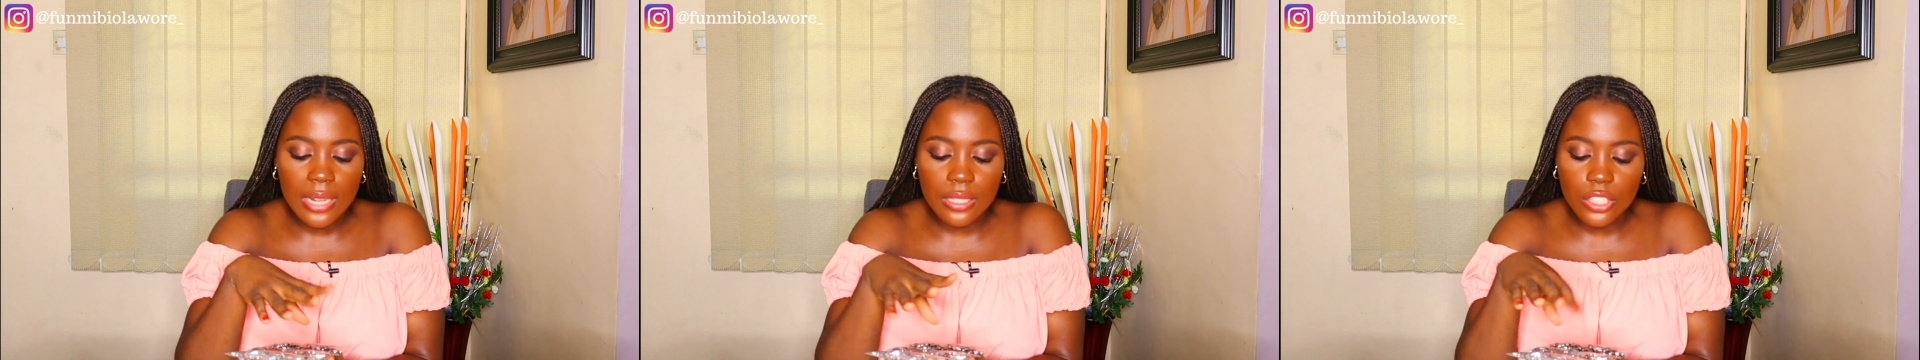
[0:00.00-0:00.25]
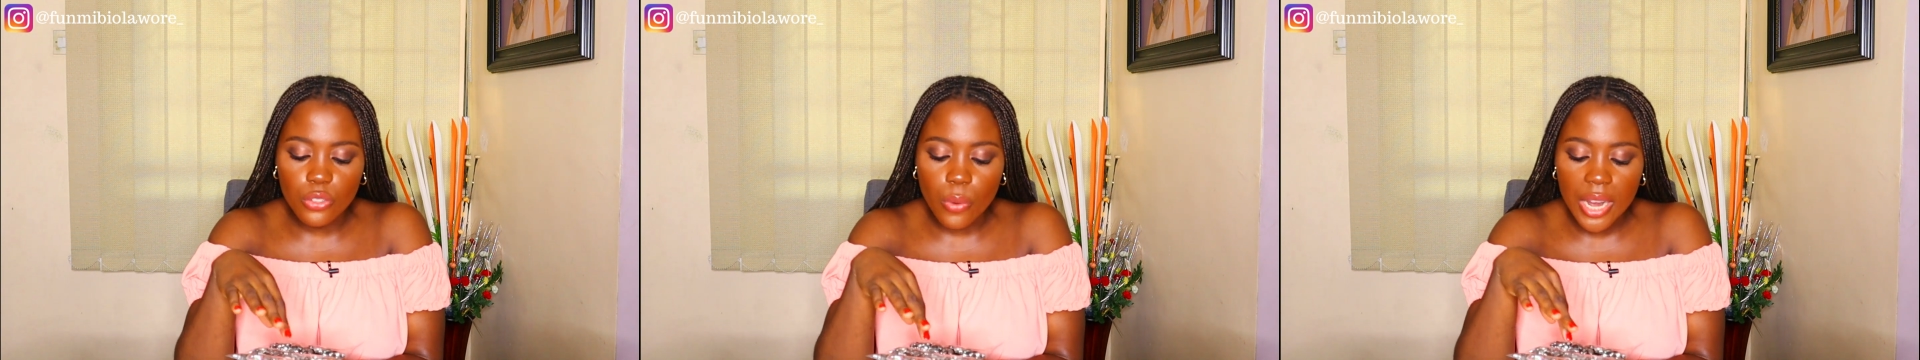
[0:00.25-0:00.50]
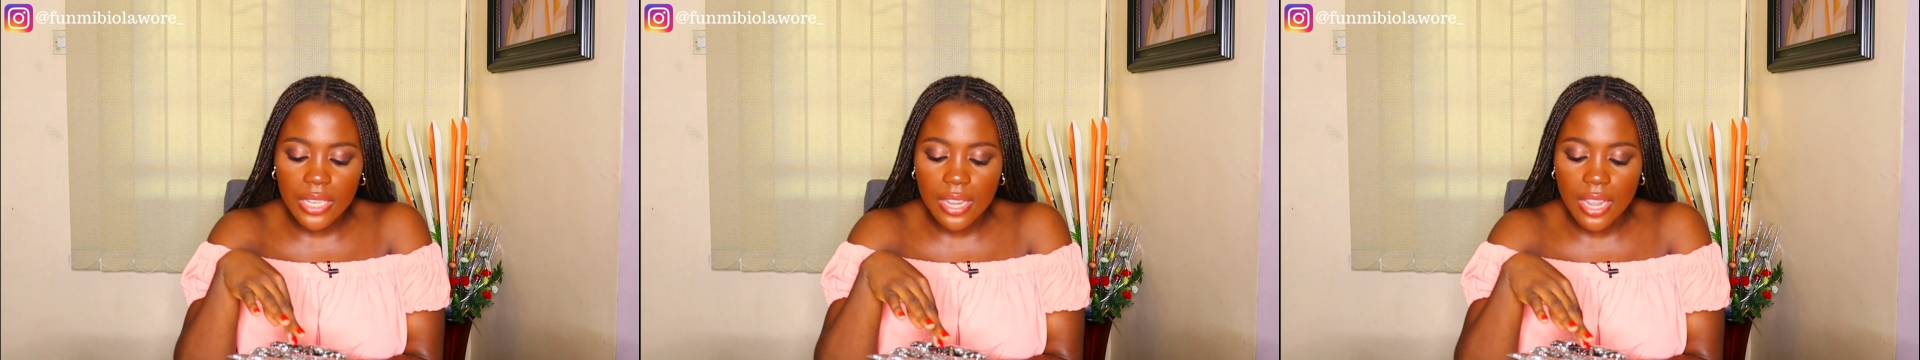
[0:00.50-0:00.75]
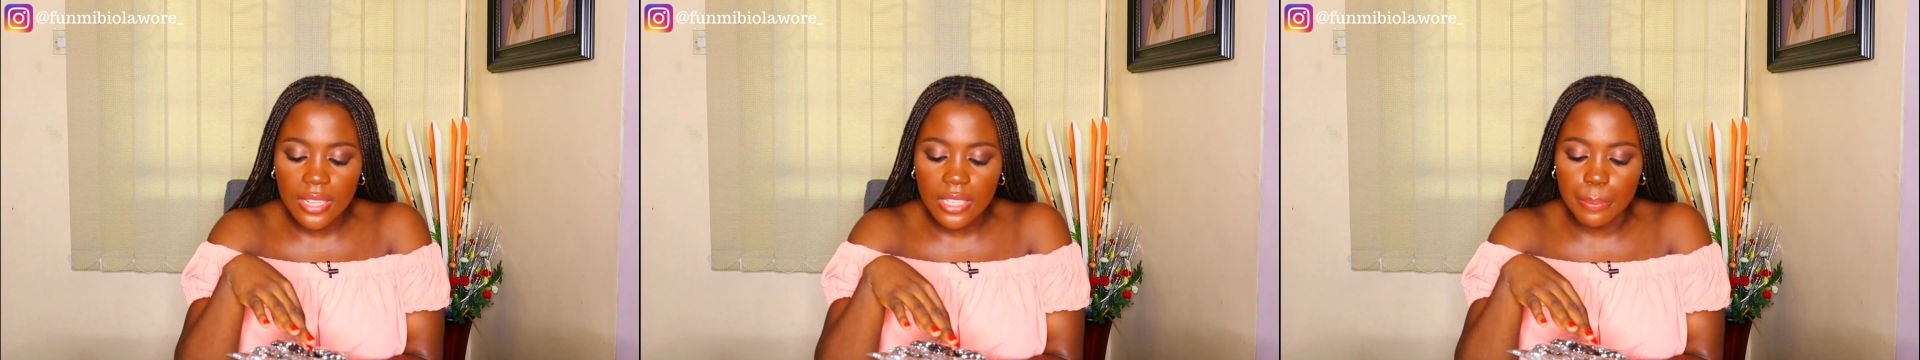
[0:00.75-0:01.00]
And this right
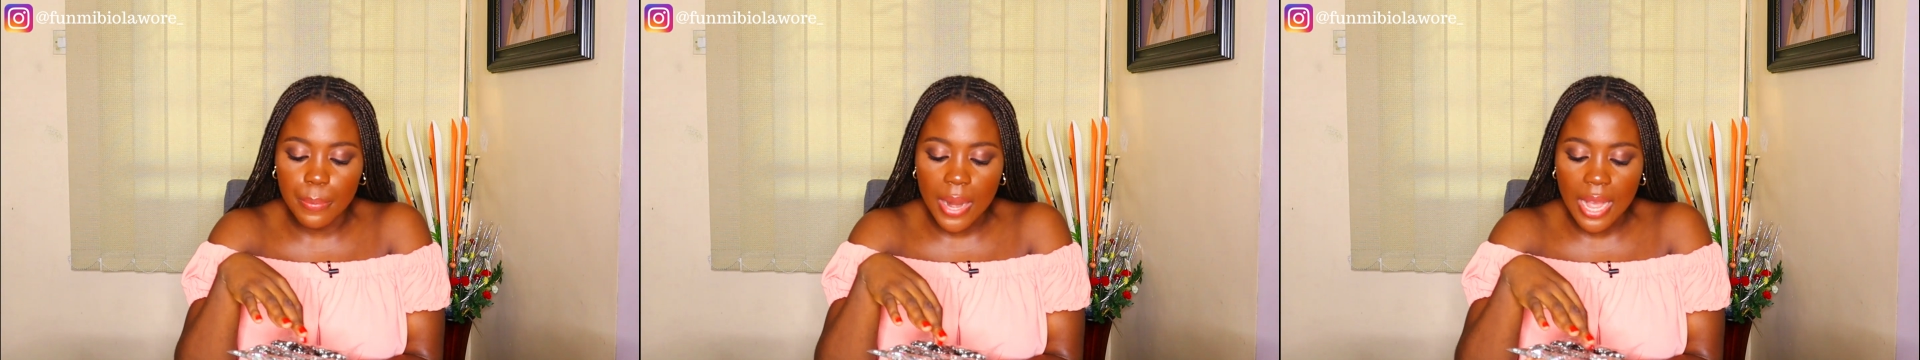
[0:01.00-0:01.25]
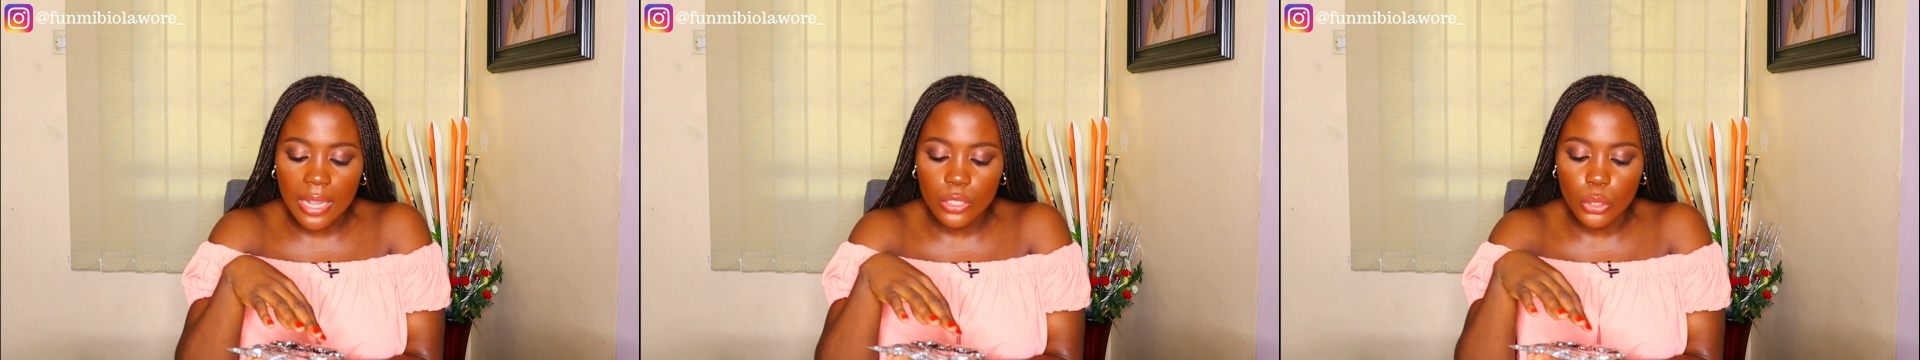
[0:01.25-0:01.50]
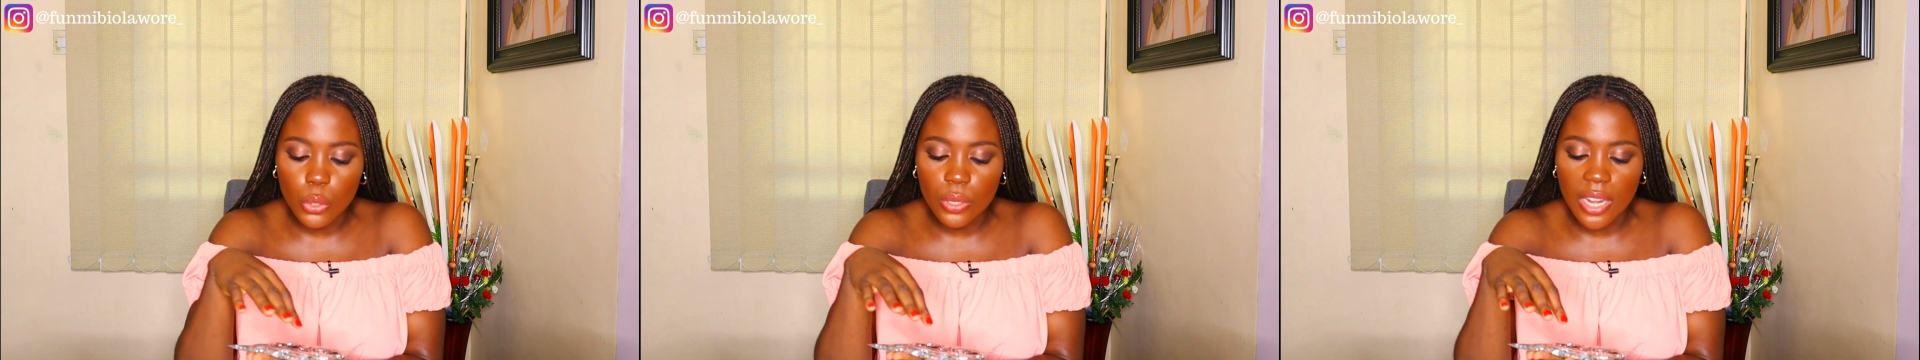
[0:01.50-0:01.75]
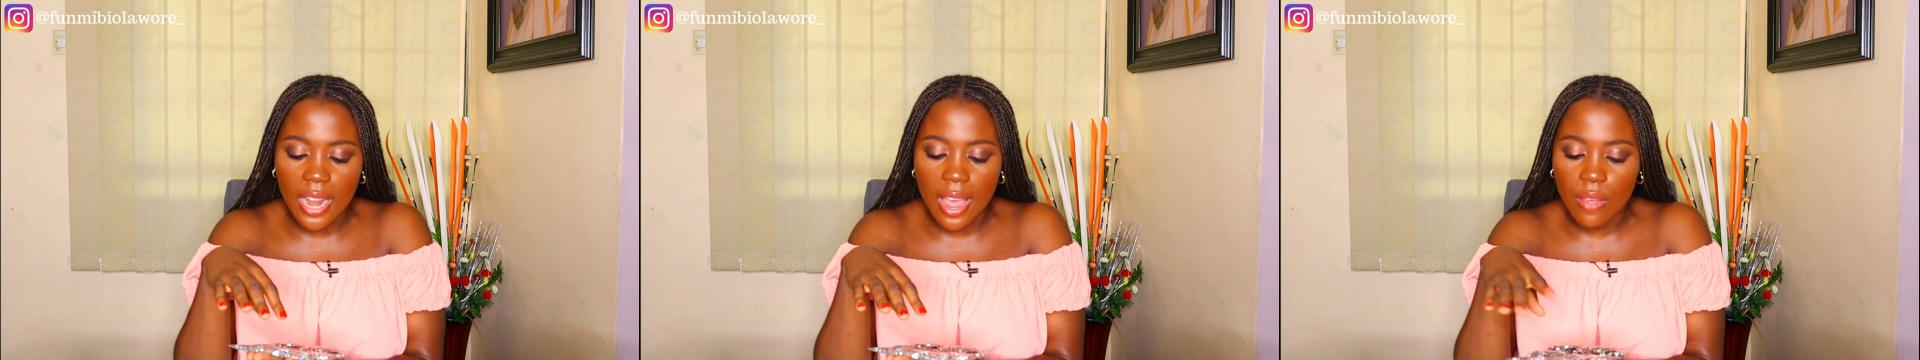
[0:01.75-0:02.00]
here, this black
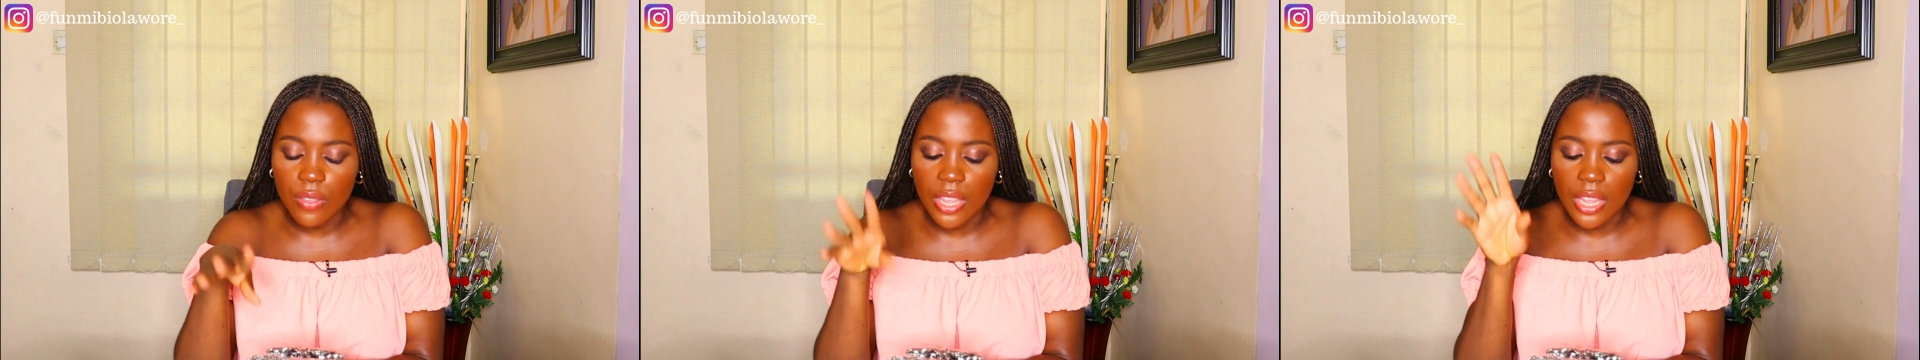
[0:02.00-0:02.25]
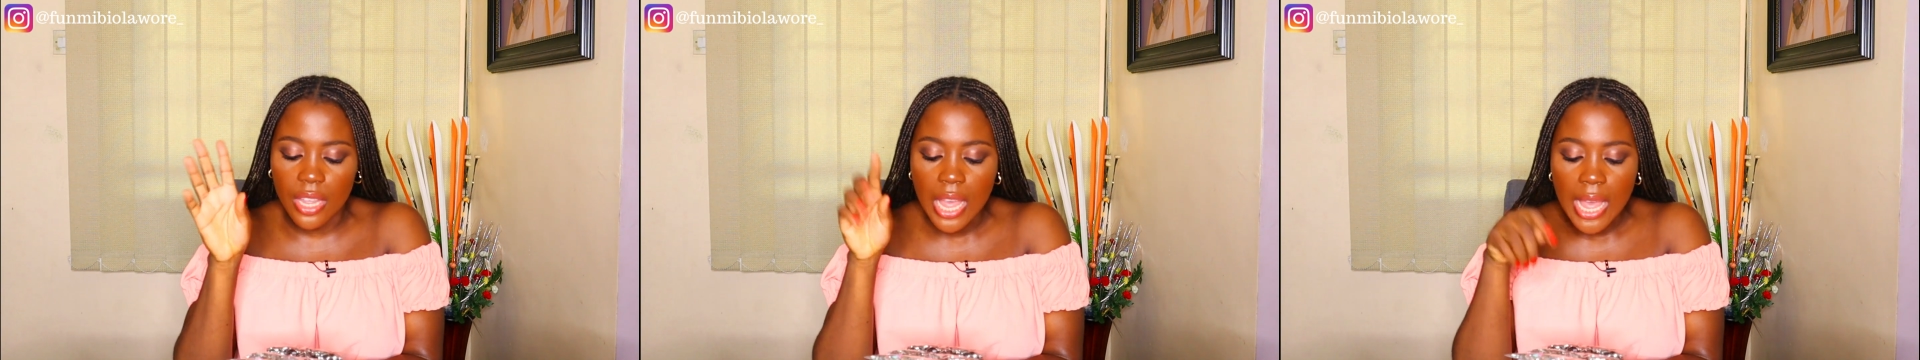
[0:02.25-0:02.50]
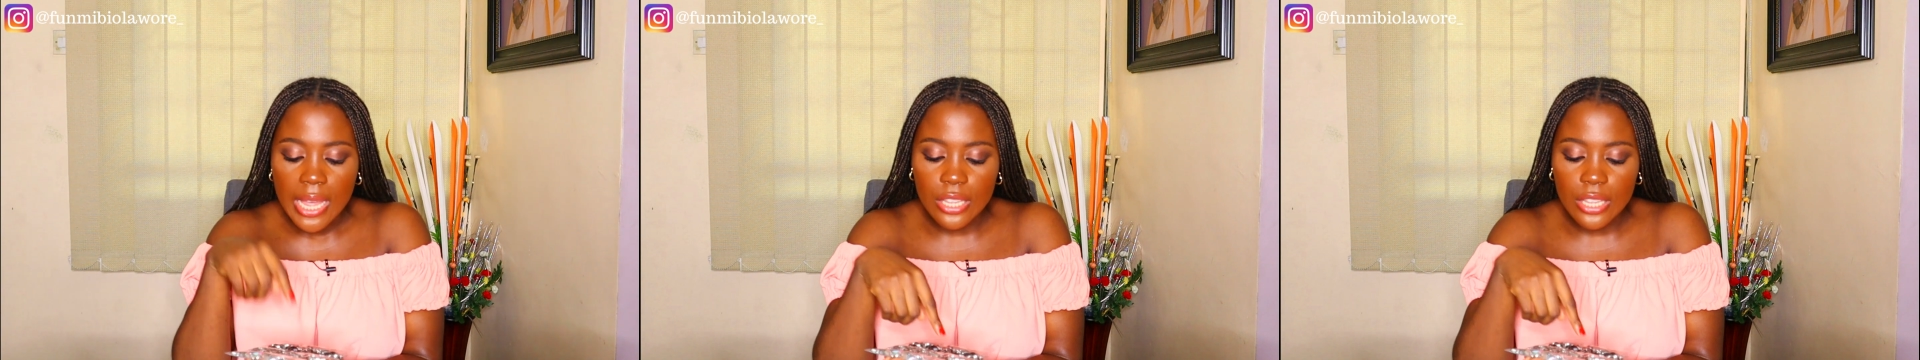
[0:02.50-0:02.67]
stone that I have here,